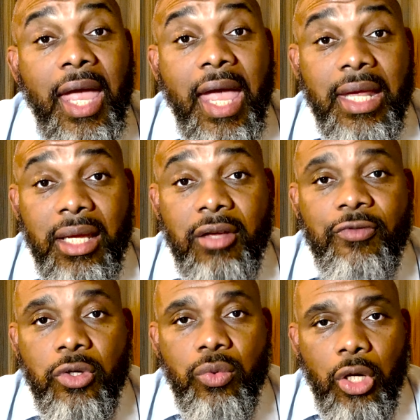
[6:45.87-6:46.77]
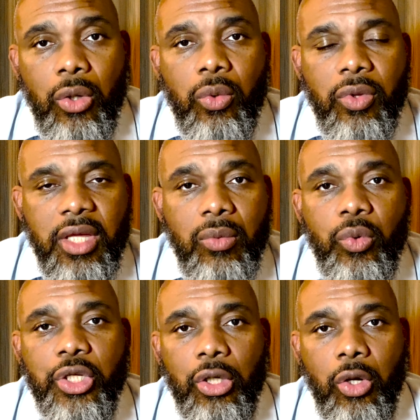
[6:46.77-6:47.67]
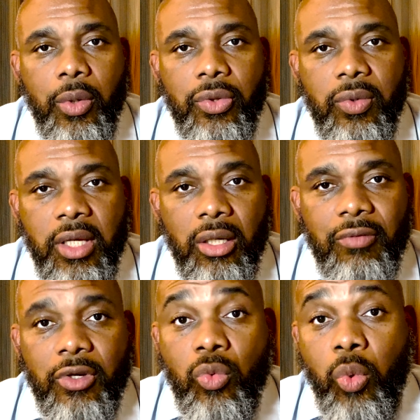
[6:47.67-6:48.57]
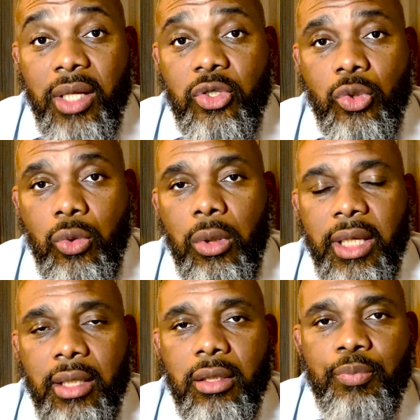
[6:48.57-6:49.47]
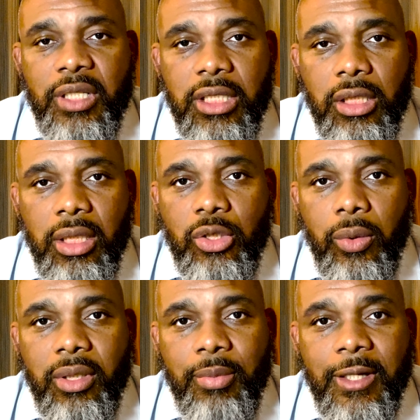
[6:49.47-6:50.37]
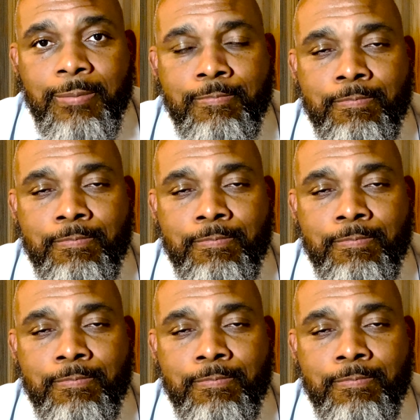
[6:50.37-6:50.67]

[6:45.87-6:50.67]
and if you know then when you're going through the interview what school it potentially is going to be,